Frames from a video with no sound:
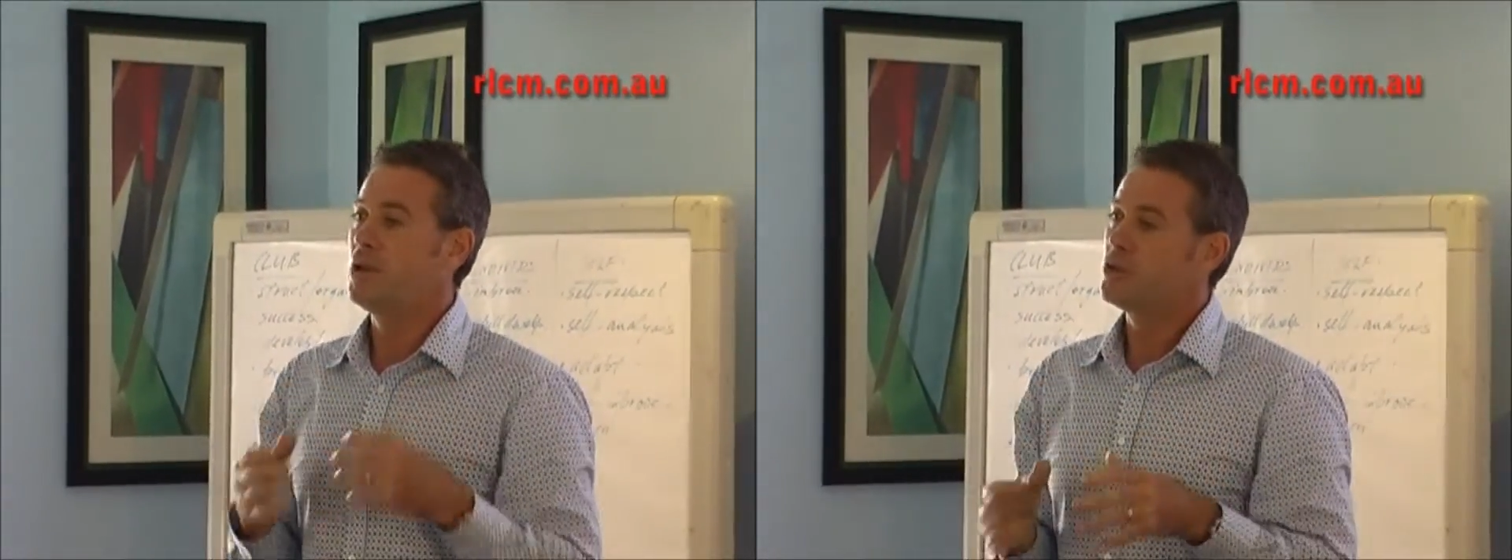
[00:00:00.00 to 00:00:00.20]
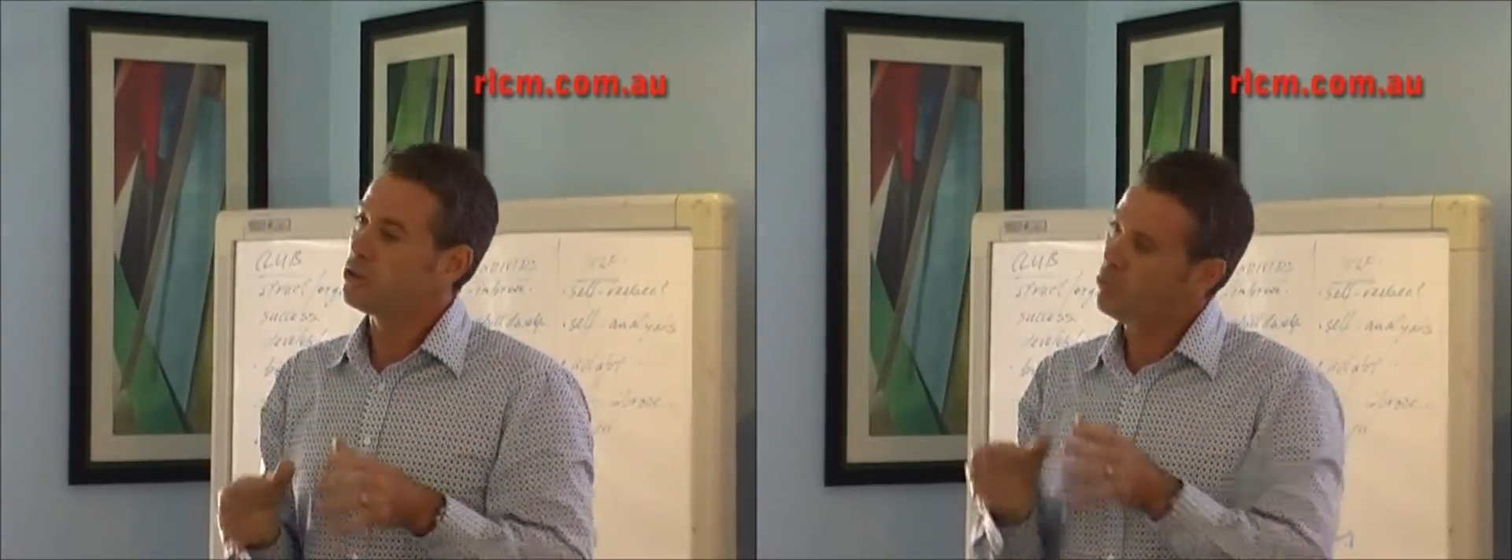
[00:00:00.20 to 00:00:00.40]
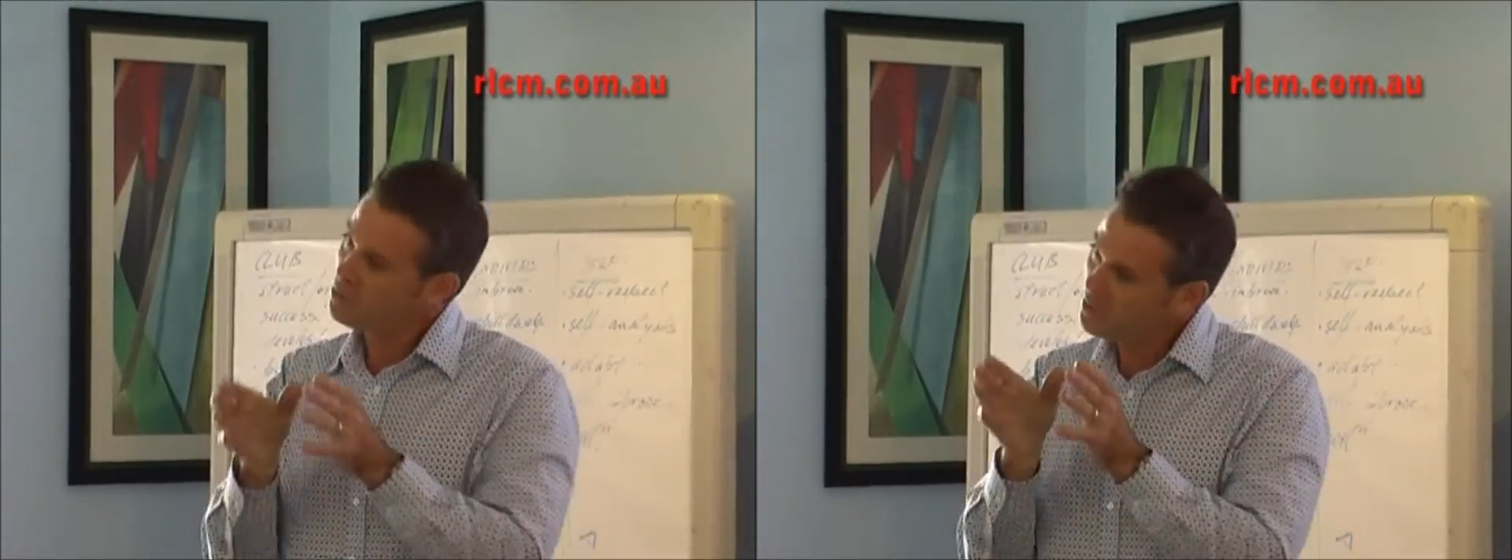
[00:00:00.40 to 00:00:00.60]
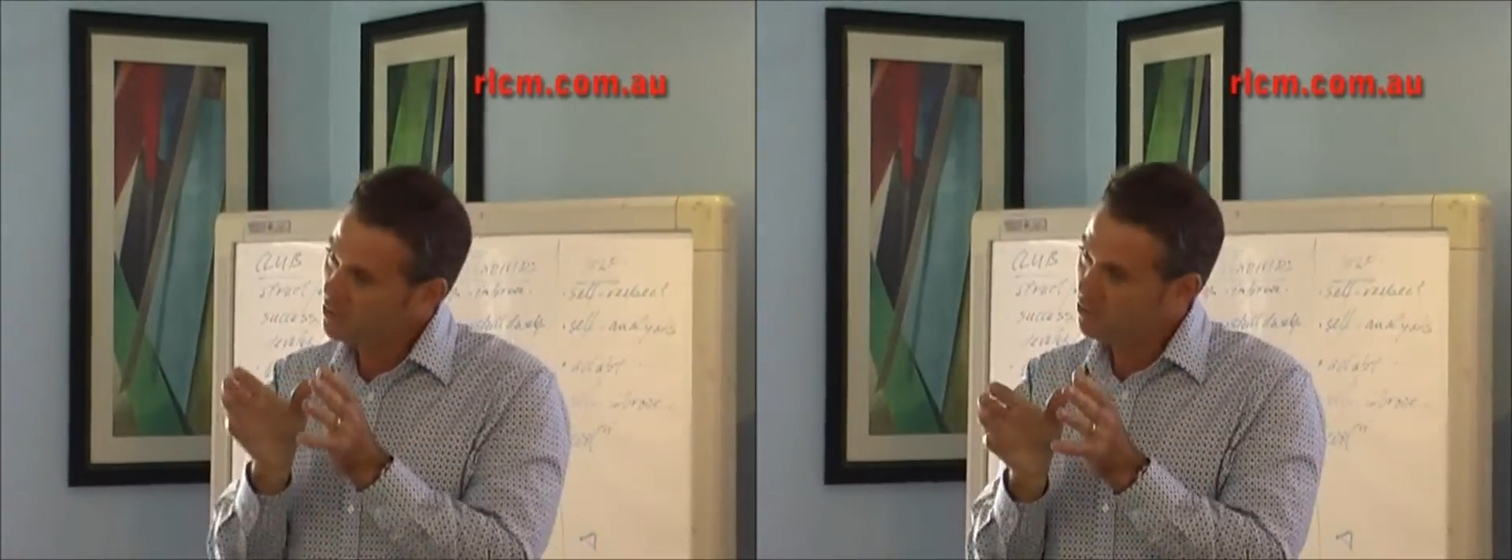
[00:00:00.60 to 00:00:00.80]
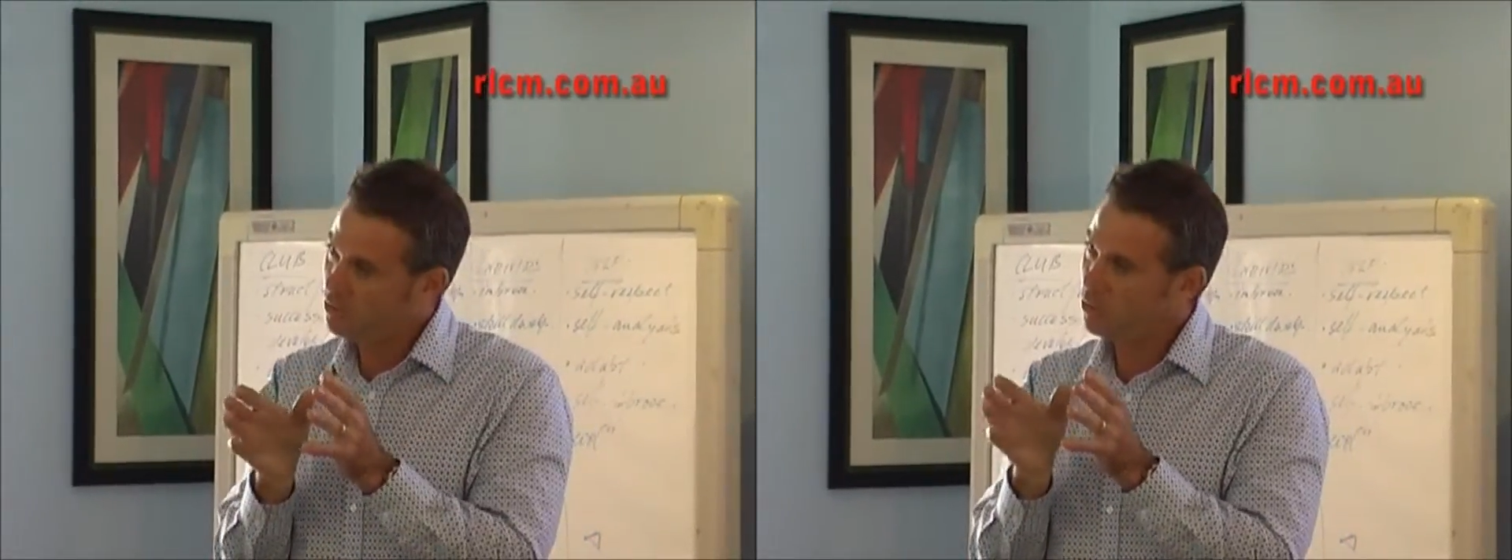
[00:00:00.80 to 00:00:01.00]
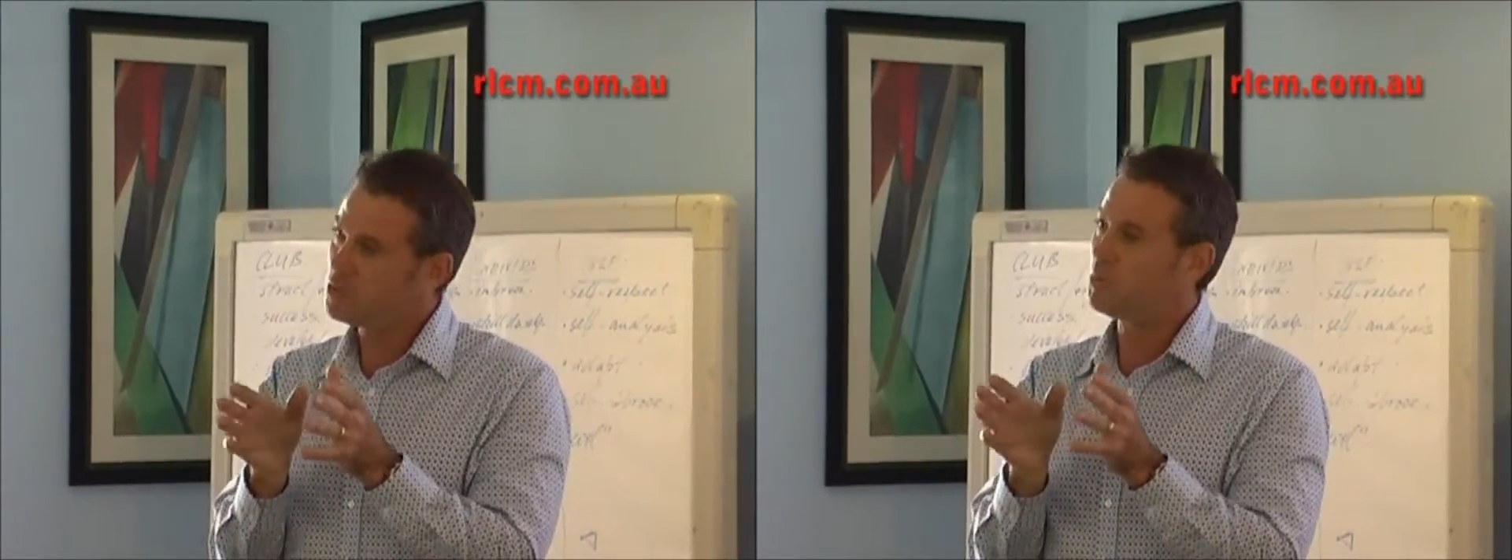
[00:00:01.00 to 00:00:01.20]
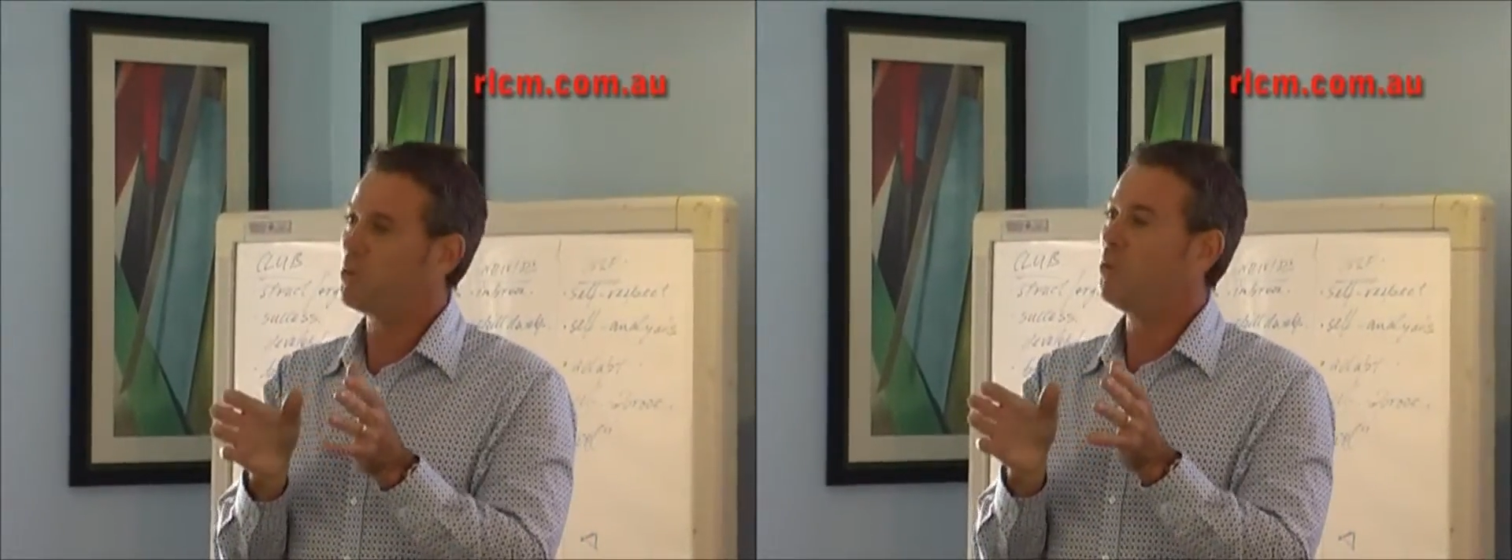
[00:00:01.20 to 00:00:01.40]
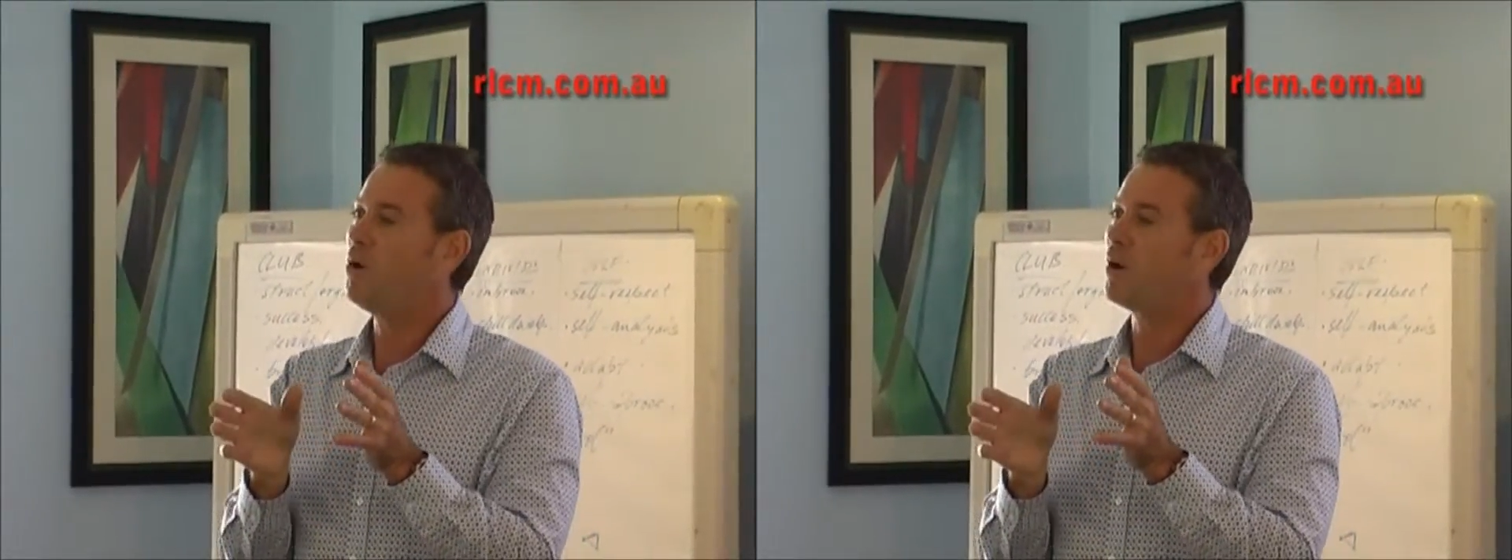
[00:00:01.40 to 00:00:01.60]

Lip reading: So I'm not saying always be quiet.